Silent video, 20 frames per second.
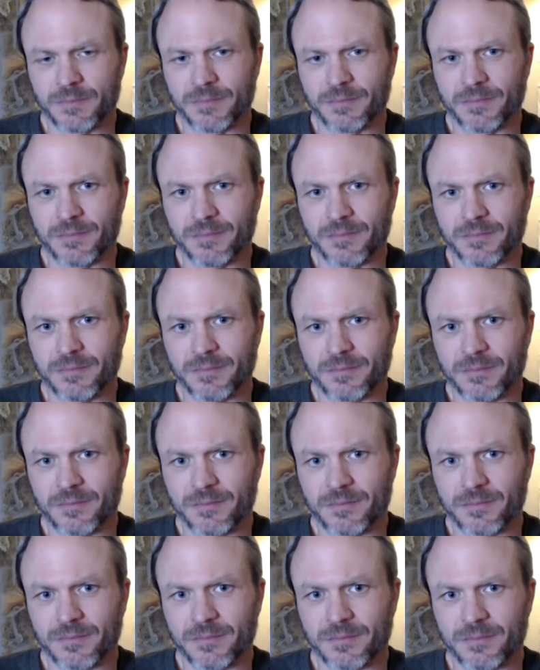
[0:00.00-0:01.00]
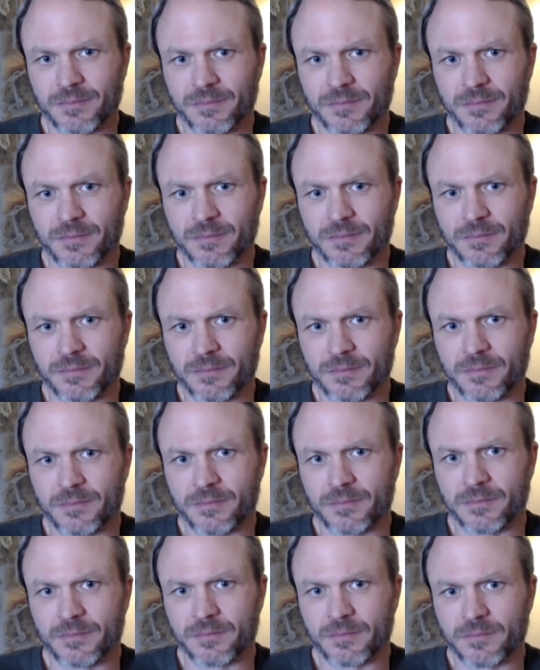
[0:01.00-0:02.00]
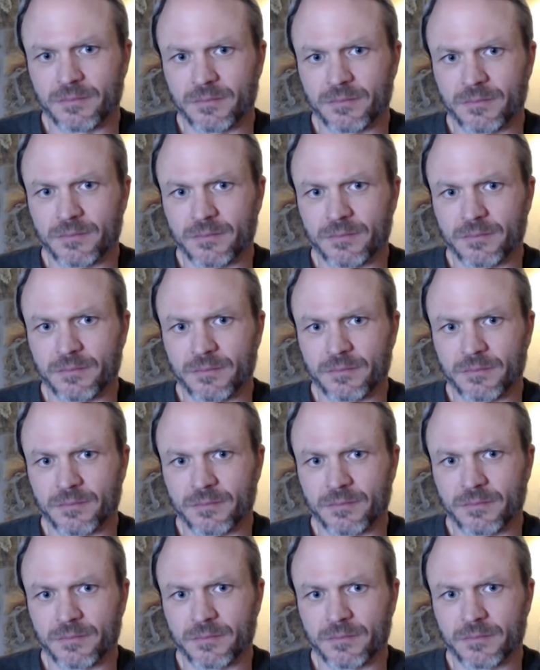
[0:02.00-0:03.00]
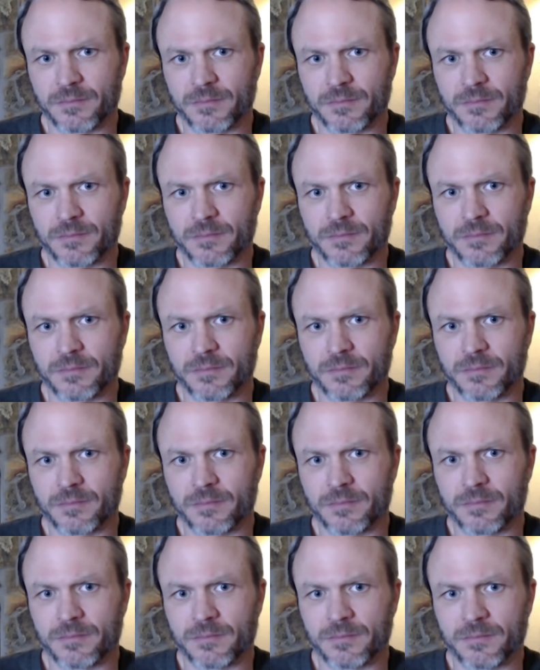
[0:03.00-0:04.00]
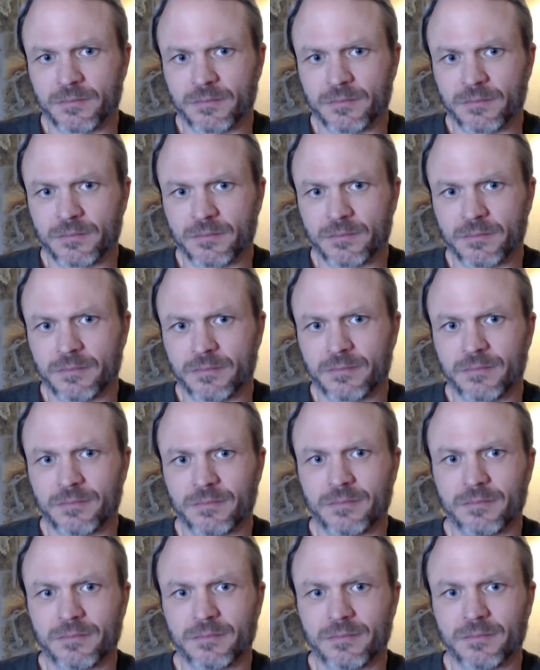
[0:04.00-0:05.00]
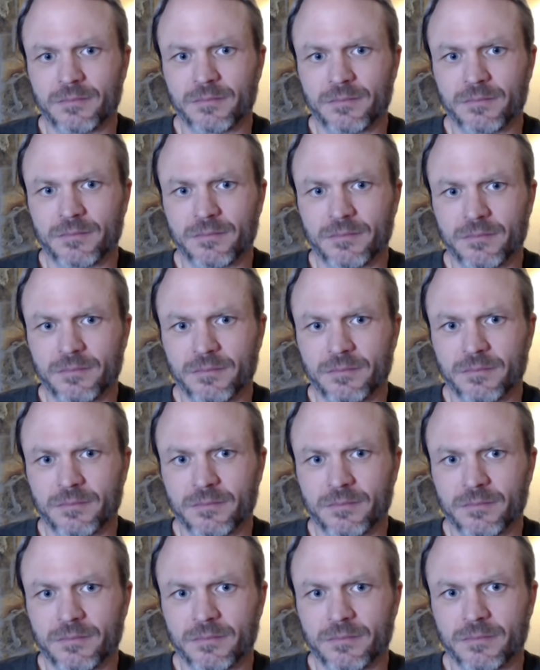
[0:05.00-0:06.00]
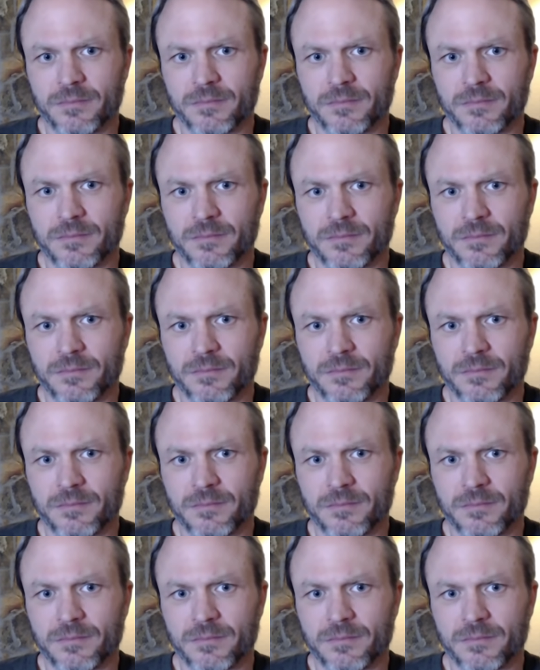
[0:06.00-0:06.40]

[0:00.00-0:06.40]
(not speaking)